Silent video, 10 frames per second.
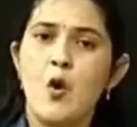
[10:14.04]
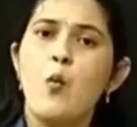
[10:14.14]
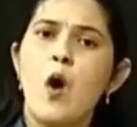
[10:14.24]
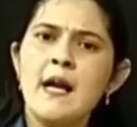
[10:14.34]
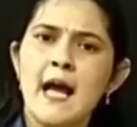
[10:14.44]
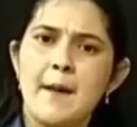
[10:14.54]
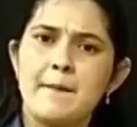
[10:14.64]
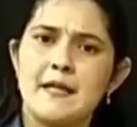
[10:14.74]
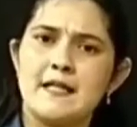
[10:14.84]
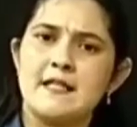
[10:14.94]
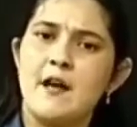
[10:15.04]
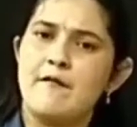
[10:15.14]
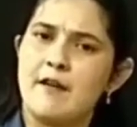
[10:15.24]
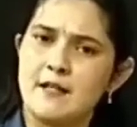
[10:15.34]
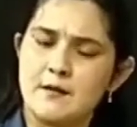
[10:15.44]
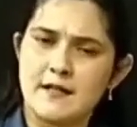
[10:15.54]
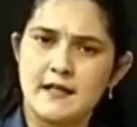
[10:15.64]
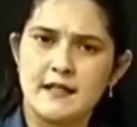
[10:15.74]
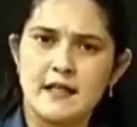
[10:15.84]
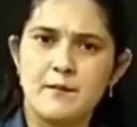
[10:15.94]
What happens when you
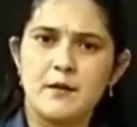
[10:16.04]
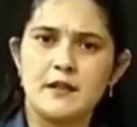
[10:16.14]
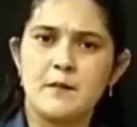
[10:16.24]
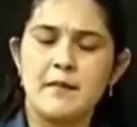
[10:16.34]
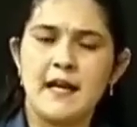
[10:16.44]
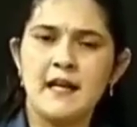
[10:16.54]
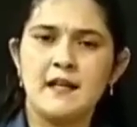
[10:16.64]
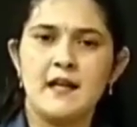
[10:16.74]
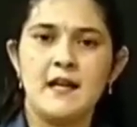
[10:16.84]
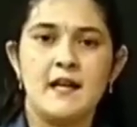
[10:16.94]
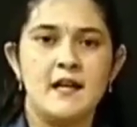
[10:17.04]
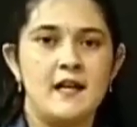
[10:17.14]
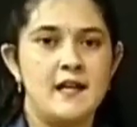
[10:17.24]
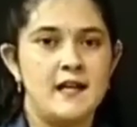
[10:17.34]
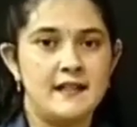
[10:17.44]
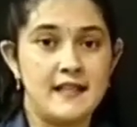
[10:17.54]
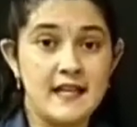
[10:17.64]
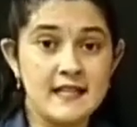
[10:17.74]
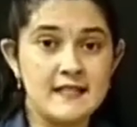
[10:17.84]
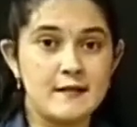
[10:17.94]
suddenly put the brake?
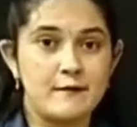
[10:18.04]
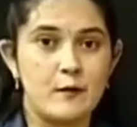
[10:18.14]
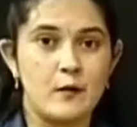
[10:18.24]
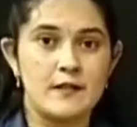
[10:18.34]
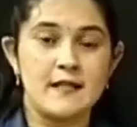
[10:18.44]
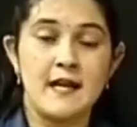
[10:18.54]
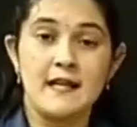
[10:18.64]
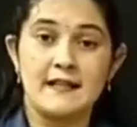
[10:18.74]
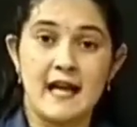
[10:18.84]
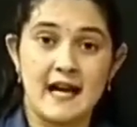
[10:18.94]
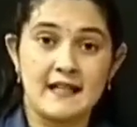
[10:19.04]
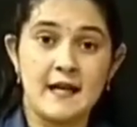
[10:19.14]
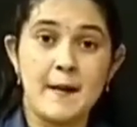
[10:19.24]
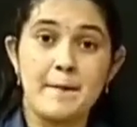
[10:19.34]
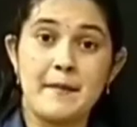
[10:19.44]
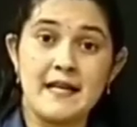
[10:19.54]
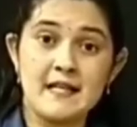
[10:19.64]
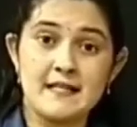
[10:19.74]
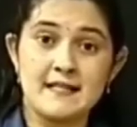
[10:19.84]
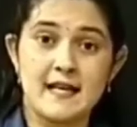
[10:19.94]
There is a force that
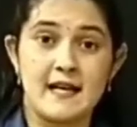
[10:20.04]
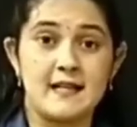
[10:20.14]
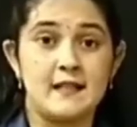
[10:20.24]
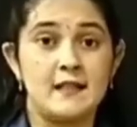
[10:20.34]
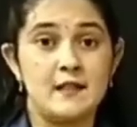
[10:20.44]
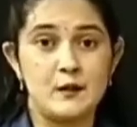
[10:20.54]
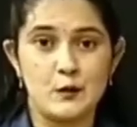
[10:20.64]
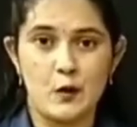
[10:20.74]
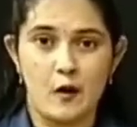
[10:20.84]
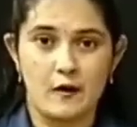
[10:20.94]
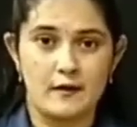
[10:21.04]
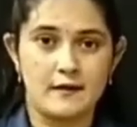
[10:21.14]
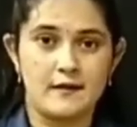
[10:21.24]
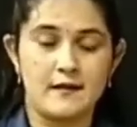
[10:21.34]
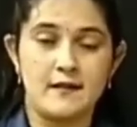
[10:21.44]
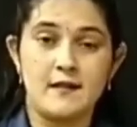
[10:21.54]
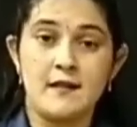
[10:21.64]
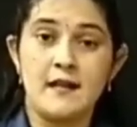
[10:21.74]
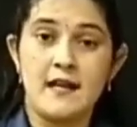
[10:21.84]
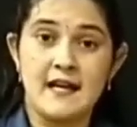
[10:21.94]
brings the cycle to halt.
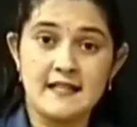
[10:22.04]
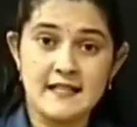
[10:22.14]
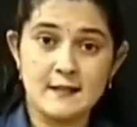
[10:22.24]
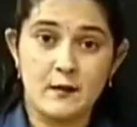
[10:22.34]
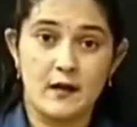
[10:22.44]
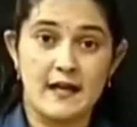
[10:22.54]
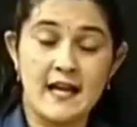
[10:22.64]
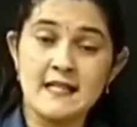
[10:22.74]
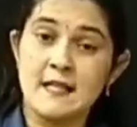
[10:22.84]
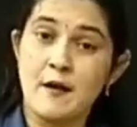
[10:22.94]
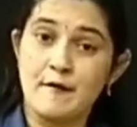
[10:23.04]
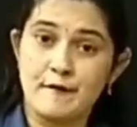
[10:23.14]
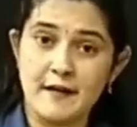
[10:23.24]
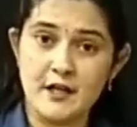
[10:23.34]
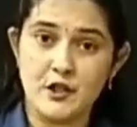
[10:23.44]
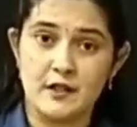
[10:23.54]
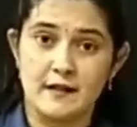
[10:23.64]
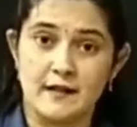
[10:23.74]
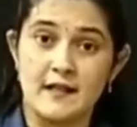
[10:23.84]
It is called as friction.